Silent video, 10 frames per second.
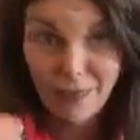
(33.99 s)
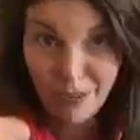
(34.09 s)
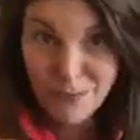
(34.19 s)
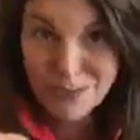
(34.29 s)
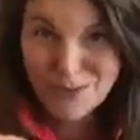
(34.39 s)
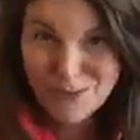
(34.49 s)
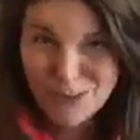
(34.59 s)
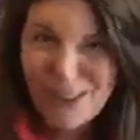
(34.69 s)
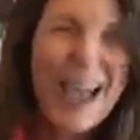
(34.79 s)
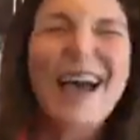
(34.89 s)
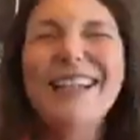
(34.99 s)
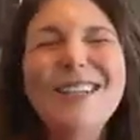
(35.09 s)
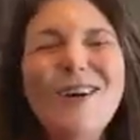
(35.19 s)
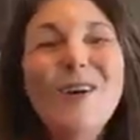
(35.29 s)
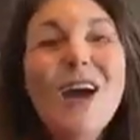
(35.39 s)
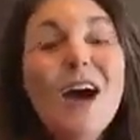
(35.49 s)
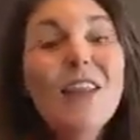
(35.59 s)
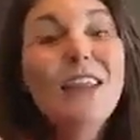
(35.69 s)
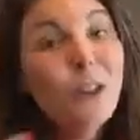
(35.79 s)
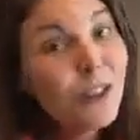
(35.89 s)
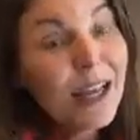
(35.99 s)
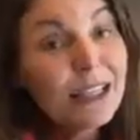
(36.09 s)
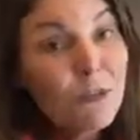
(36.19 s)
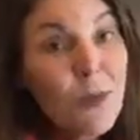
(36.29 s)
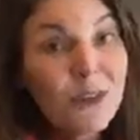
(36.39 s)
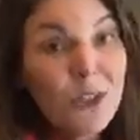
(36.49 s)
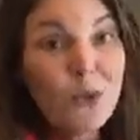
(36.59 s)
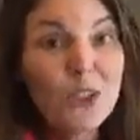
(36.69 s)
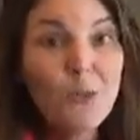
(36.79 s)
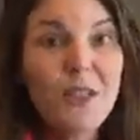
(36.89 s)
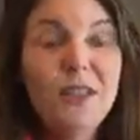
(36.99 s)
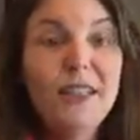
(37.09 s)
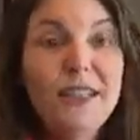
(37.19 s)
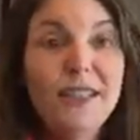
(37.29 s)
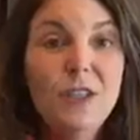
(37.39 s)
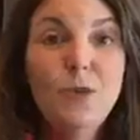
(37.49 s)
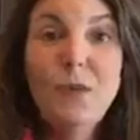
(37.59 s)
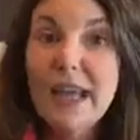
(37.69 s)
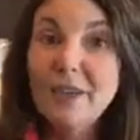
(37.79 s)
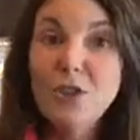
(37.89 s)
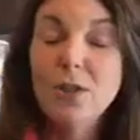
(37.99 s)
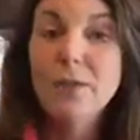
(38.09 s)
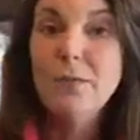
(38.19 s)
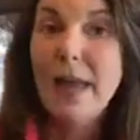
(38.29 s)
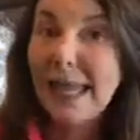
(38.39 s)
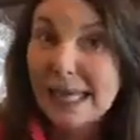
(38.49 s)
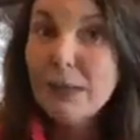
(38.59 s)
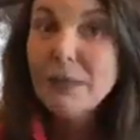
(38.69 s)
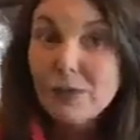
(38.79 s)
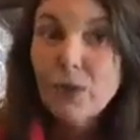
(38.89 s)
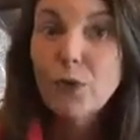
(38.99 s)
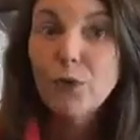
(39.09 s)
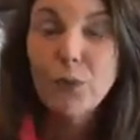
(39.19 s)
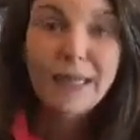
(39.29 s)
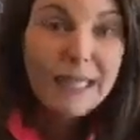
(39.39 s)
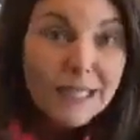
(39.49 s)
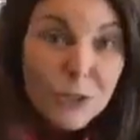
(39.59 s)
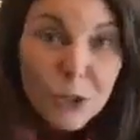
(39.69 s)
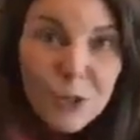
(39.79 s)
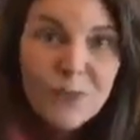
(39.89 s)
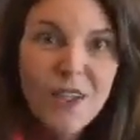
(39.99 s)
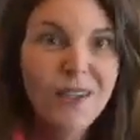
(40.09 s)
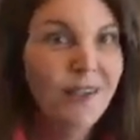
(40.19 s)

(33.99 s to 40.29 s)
Thumbs up for that. So the other thing I love about this recipe is you may have a ham left over from Easter.